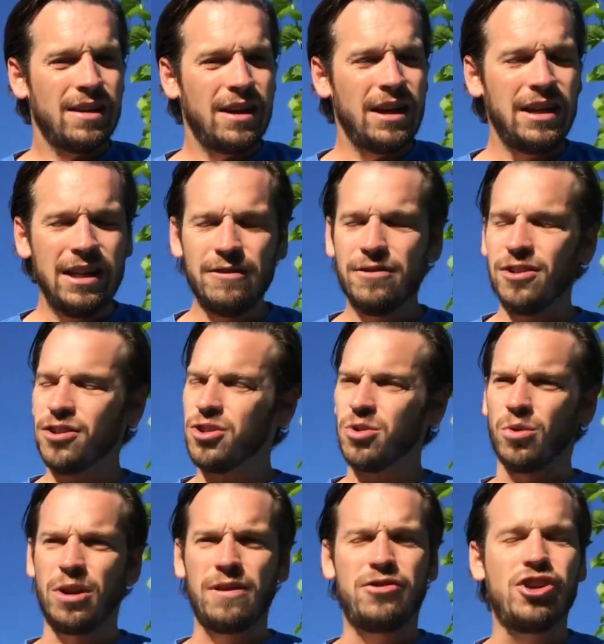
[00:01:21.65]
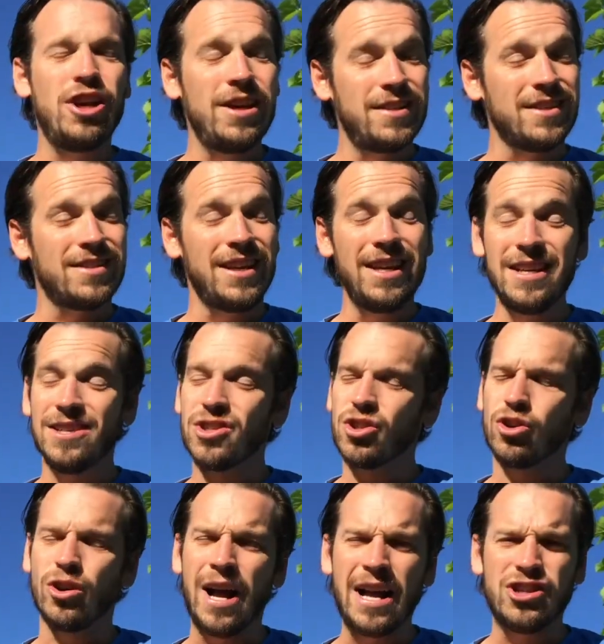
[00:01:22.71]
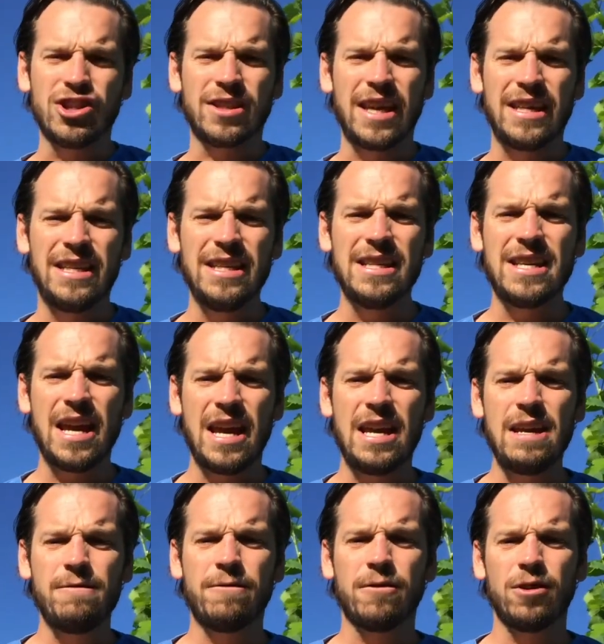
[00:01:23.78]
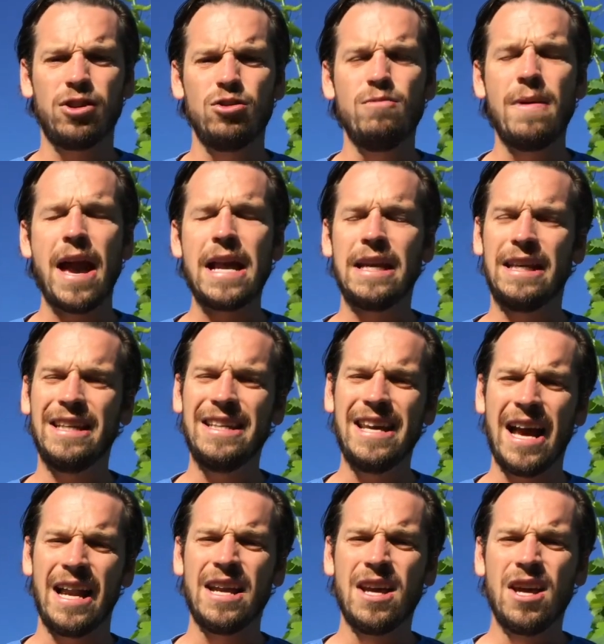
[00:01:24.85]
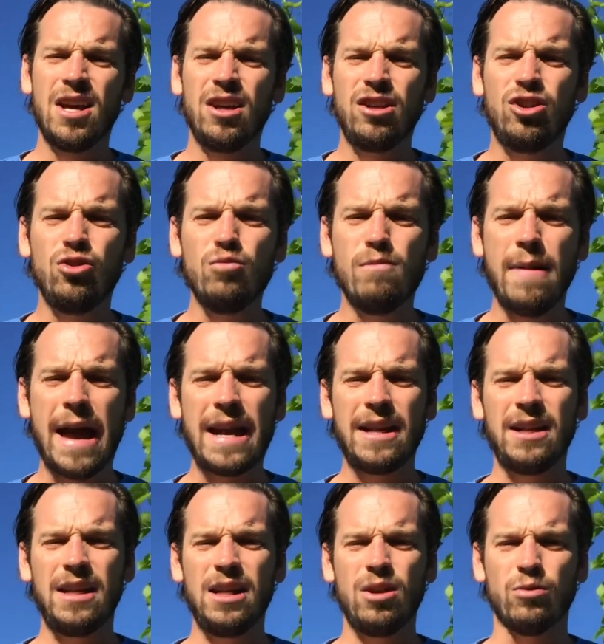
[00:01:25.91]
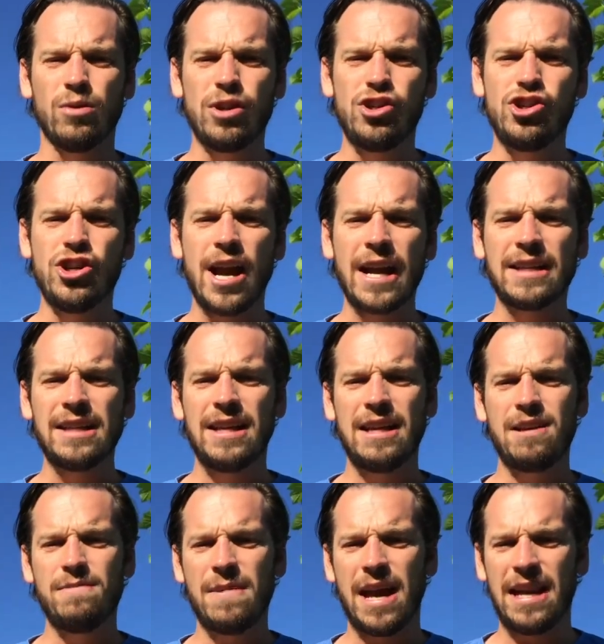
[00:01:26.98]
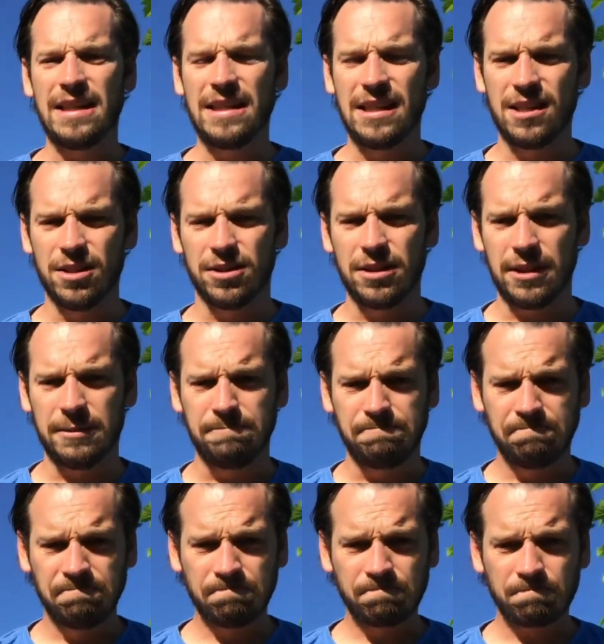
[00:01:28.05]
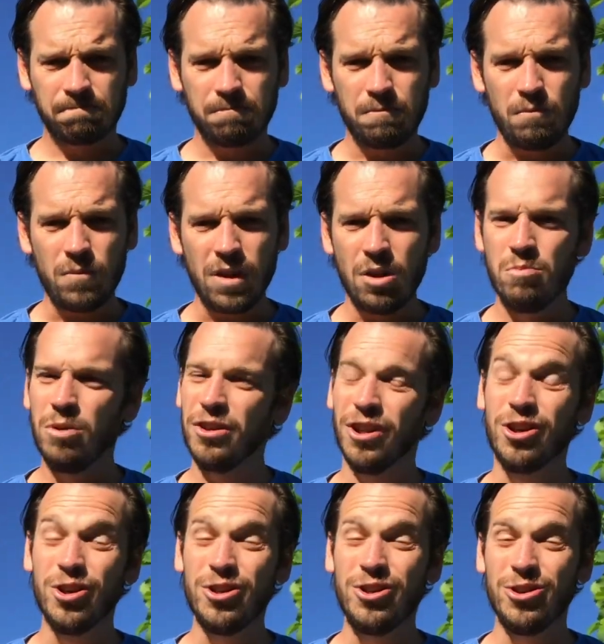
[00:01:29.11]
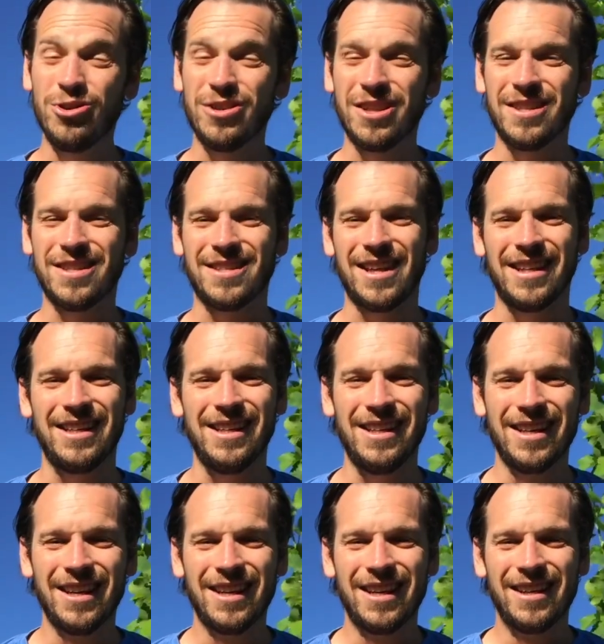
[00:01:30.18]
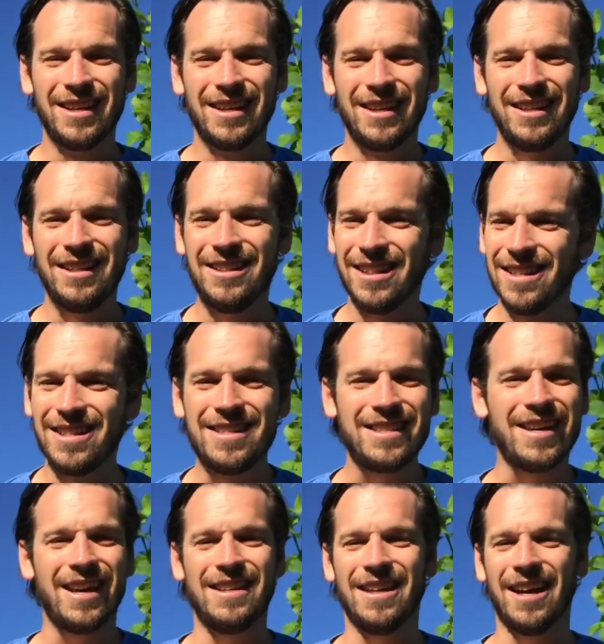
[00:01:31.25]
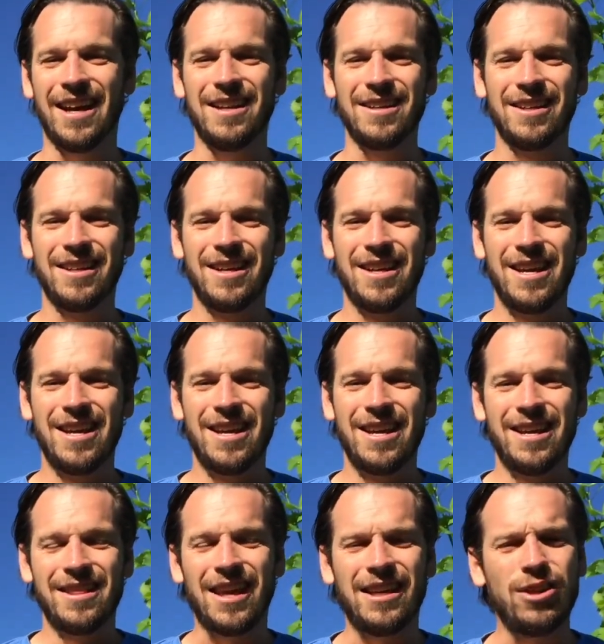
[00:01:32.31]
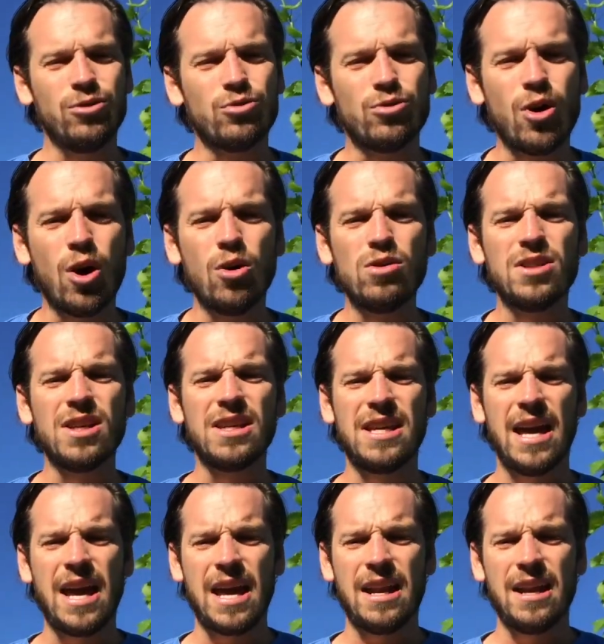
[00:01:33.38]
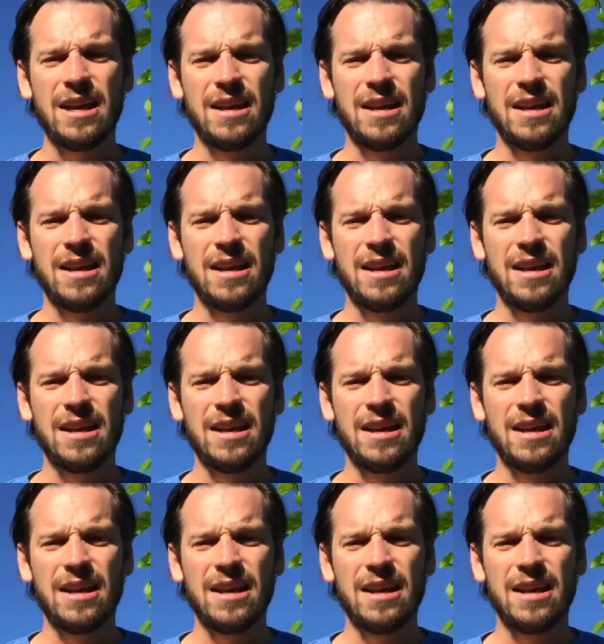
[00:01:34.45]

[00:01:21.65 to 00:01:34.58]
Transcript: and even the story of Jesus is tragic, that he came for humanity, yet humanity rejected him and killed him. But the good news is that he didn't stay dead, that he rose again,